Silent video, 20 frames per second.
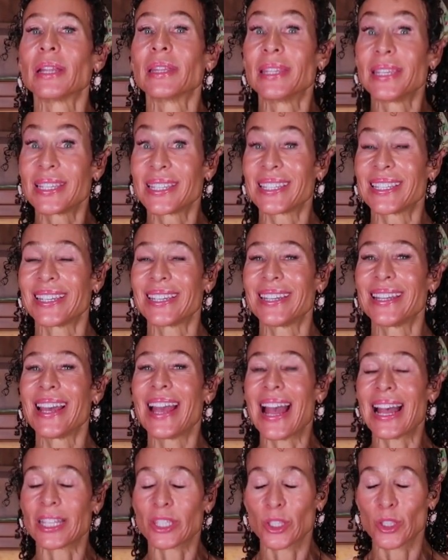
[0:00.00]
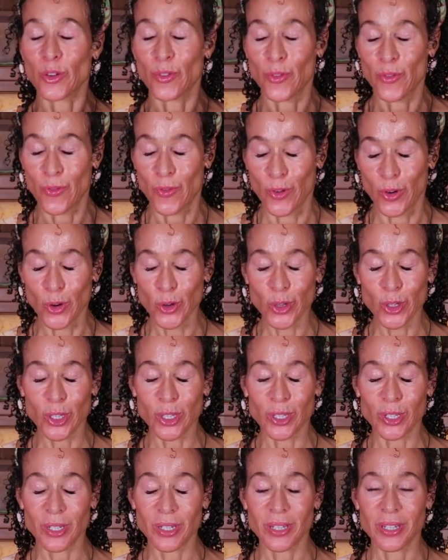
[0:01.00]
listed as the
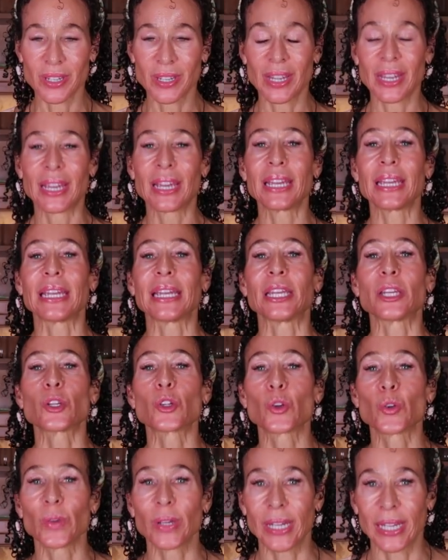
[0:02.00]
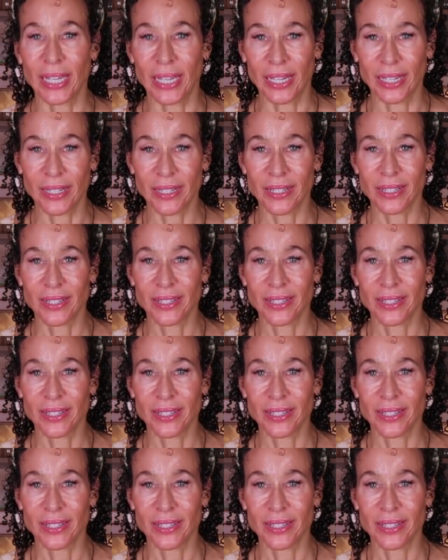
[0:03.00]
first ingredient.